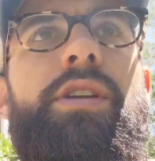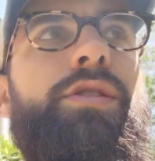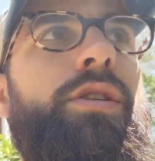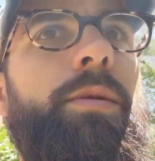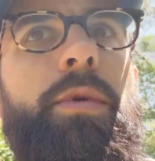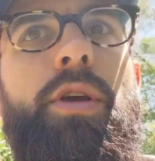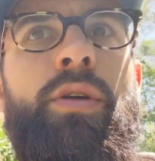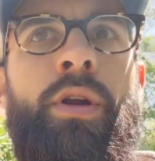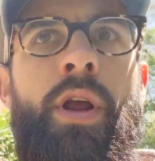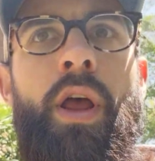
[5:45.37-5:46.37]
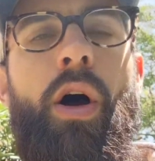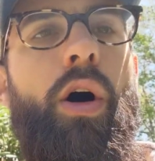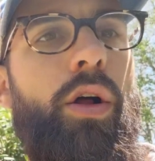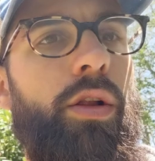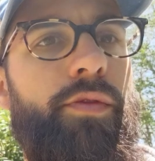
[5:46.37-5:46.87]
distribute
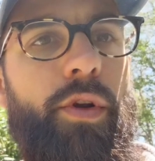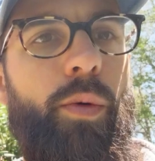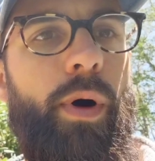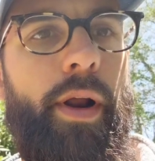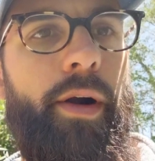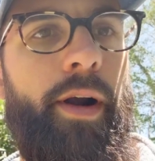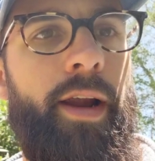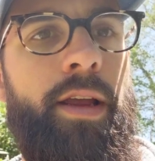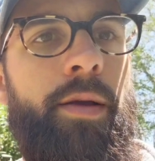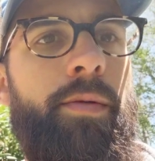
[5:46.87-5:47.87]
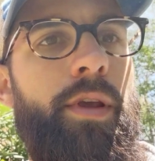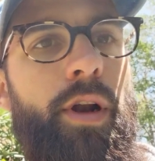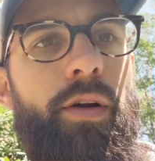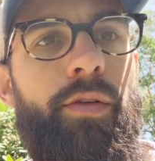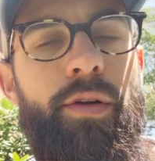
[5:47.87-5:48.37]
all of your watering, you
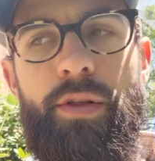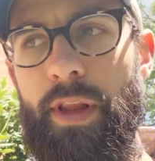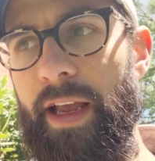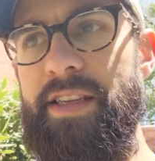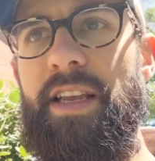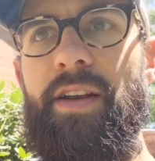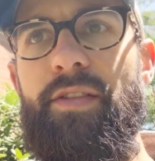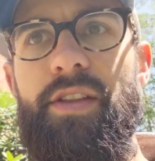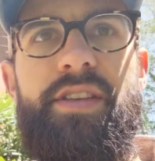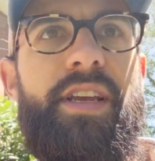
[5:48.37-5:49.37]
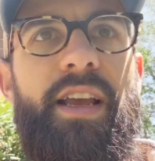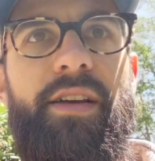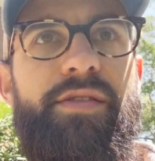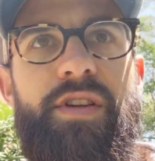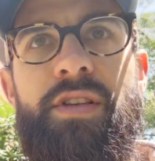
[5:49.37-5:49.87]
know, like I said, for the sake
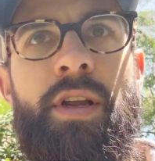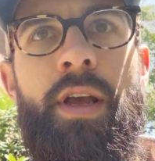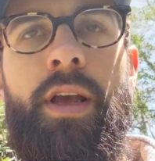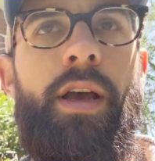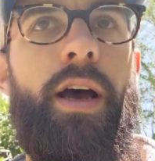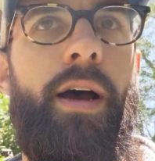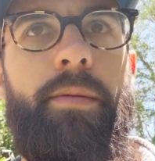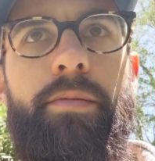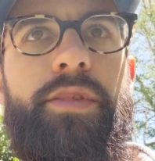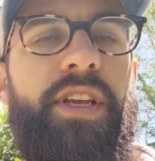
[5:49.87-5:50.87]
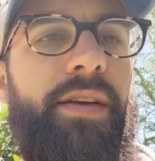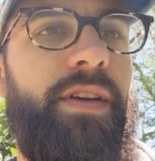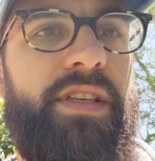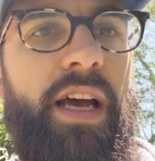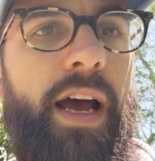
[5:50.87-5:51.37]
of just um,
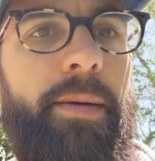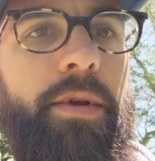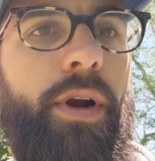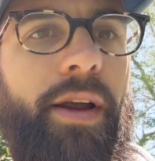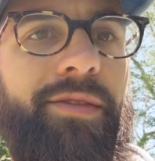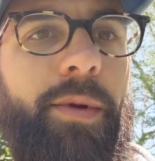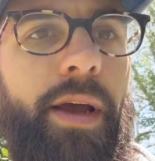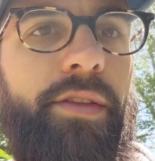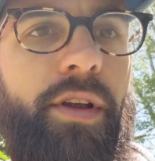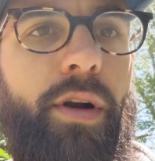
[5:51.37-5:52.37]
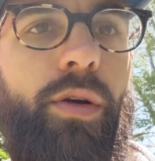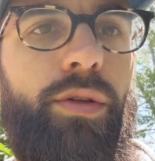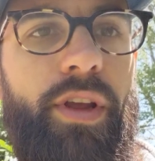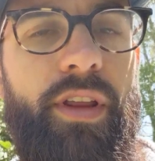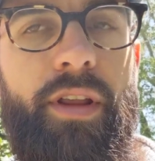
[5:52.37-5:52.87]
saving time, you don't have to be out there
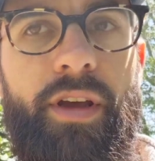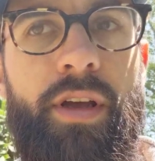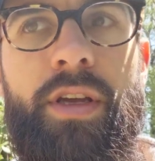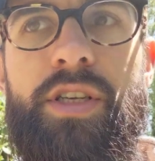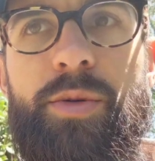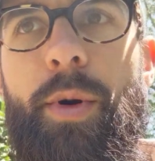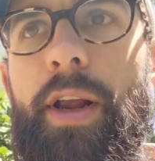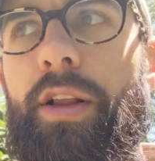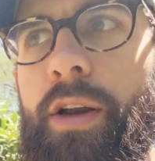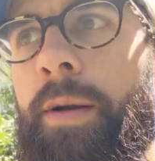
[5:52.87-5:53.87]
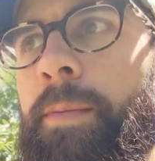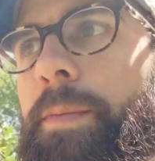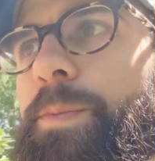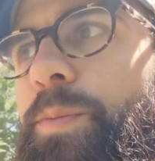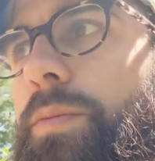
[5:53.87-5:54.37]
holding the sprinkler,
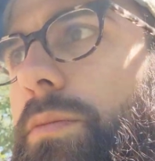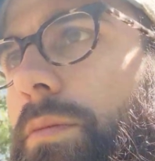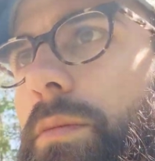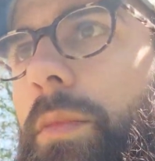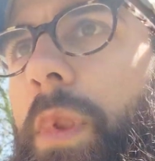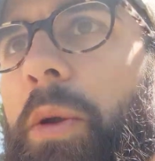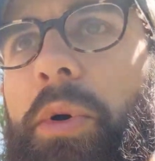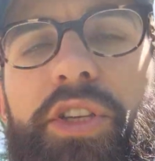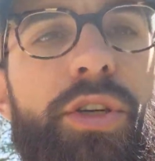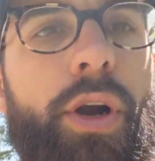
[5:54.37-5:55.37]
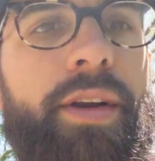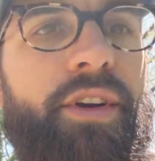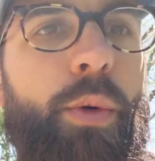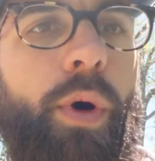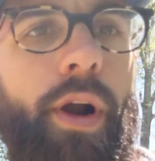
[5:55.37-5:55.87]
but you don't have
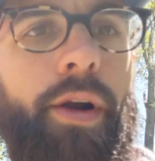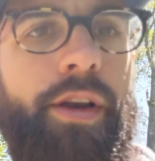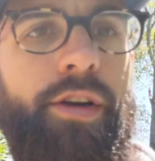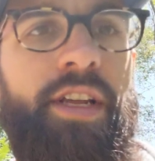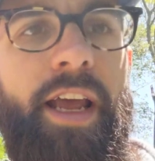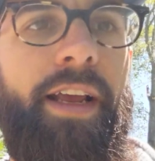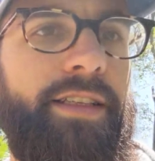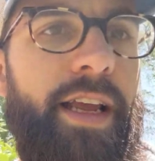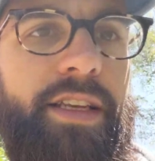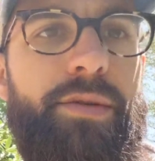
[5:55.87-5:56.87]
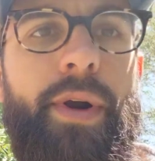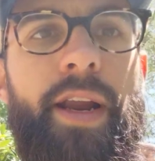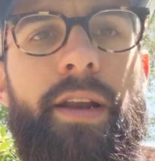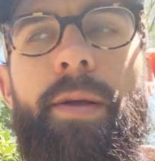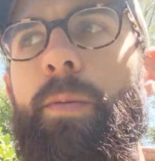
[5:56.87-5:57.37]
any water in your tank because it hasn't
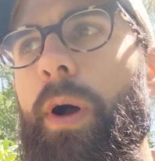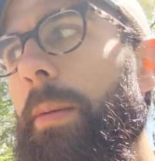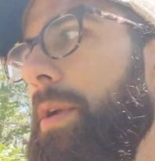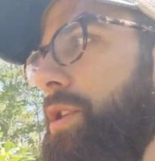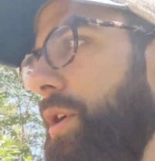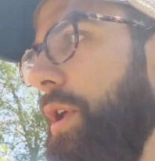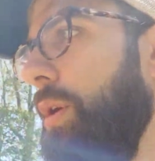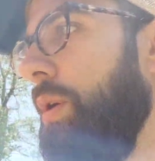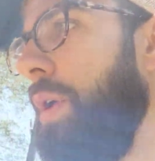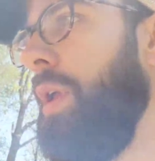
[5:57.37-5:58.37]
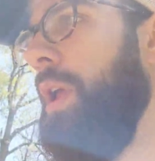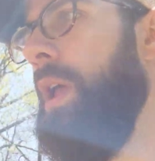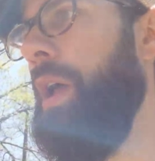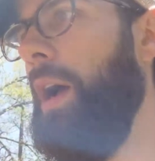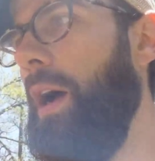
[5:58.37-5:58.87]
rained. Well, I'm going to show you
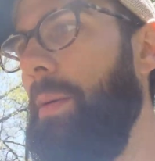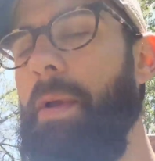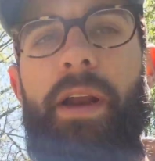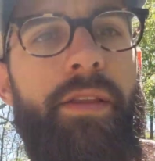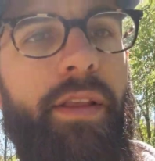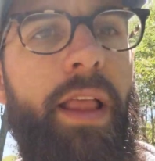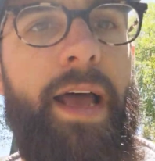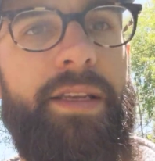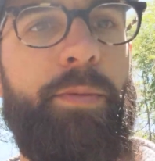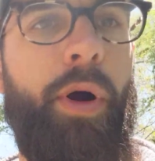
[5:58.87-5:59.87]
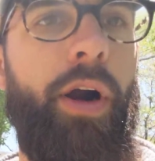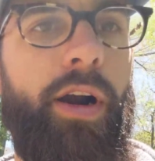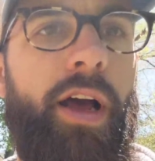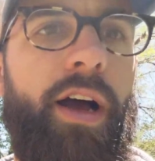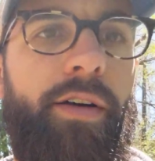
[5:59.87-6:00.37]
um, kind of the last part
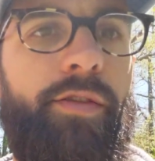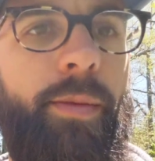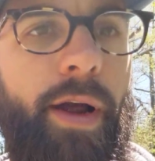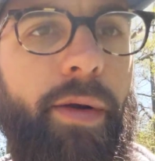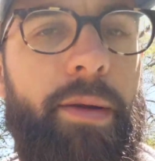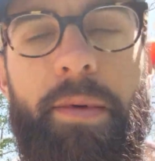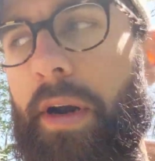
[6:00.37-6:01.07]
of my rain